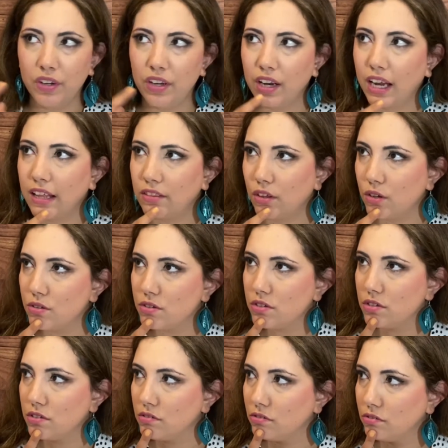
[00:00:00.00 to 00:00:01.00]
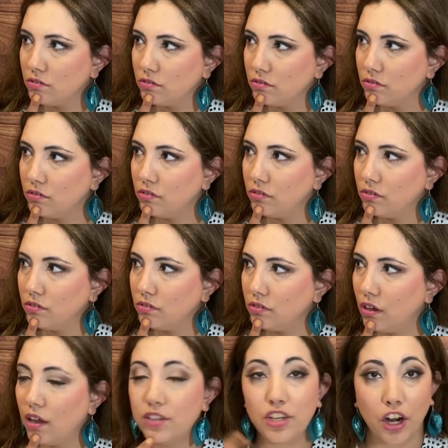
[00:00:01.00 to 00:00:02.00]
I get those?
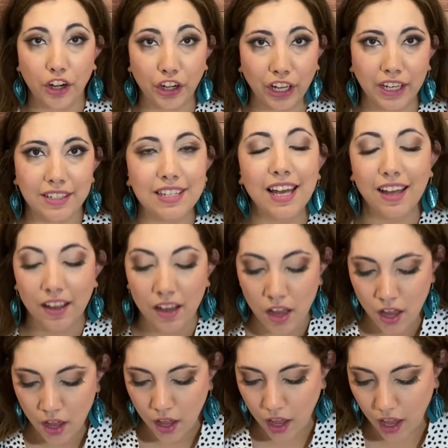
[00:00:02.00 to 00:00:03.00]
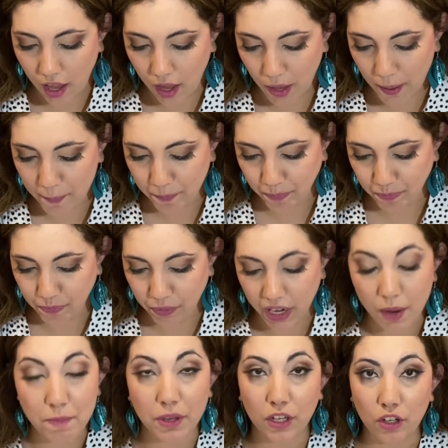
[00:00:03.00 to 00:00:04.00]
A Target. But
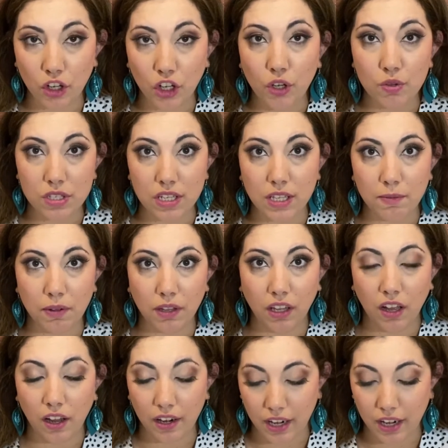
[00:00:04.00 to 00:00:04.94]
I've been using them a lot,